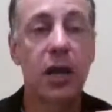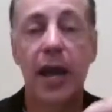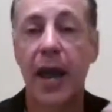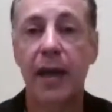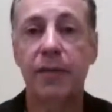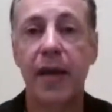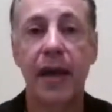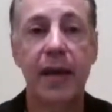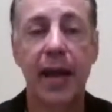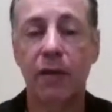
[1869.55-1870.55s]
and
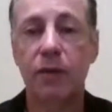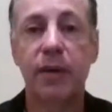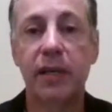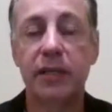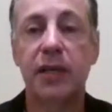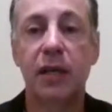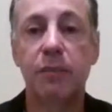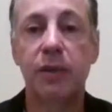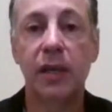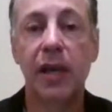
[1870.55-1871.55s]
that everybody is going to
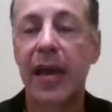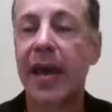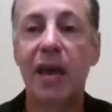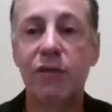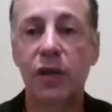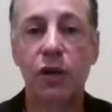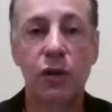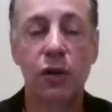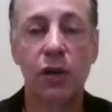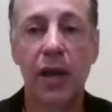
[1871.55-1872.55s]
be
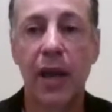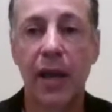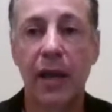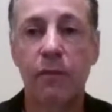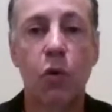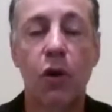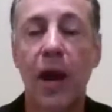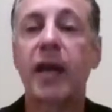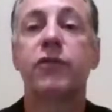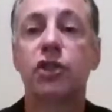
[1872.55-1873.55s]
heavier and more
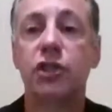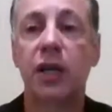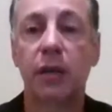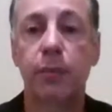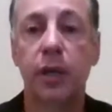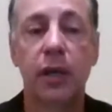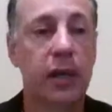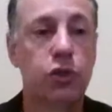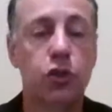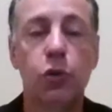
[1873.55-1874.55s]
out of shape
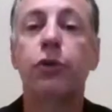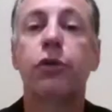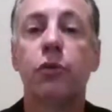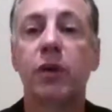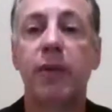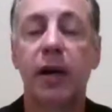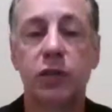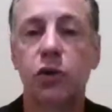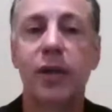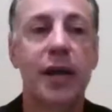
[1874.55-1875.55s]
in 2 or 3 months,
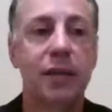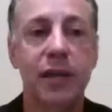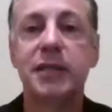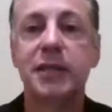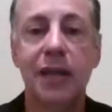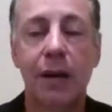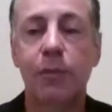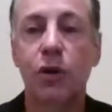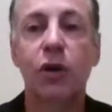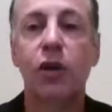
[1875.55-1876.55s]
or that this
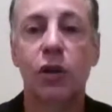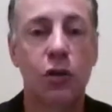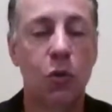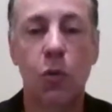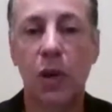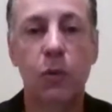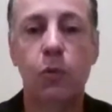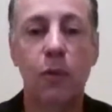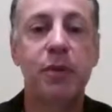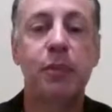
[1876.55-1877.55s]
summer,
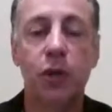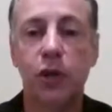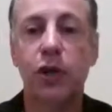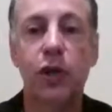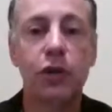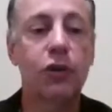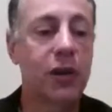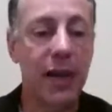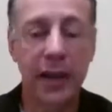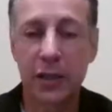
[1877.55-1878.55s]
what people are going to look like.